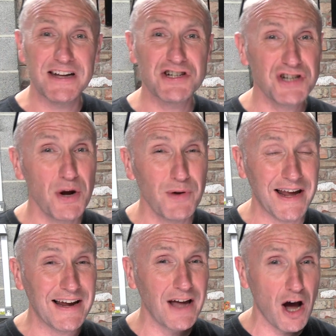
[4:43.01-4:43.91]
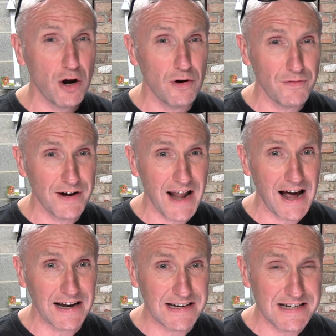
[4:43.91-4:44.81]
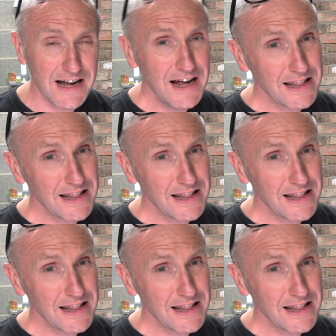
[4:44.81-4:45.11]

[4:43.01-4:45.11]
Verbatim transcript: it soaking overnight.